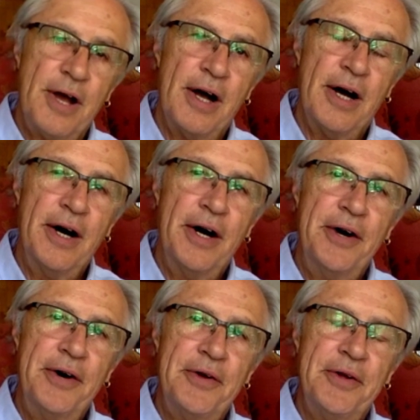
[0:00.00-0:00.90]
Uh,
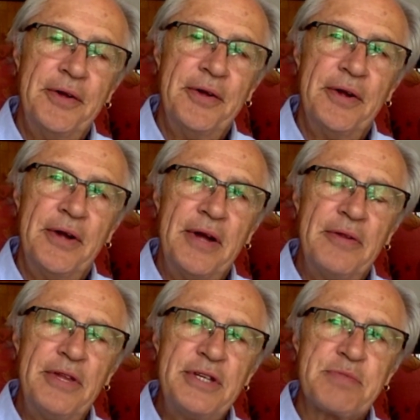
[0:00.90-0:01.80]

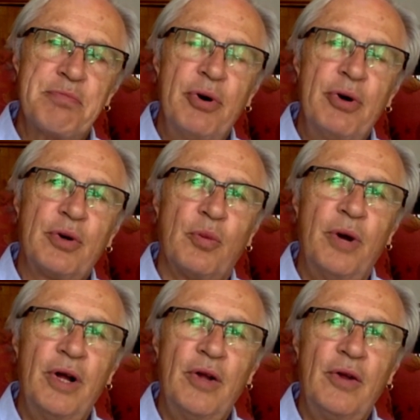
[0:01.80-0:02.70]
this book
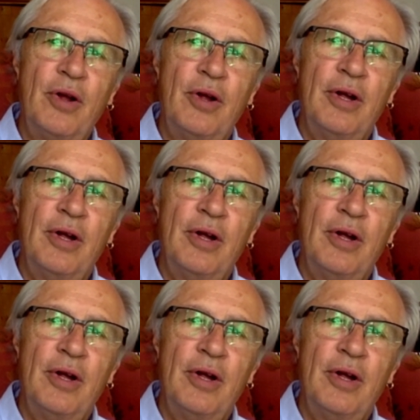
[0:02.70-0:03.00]
will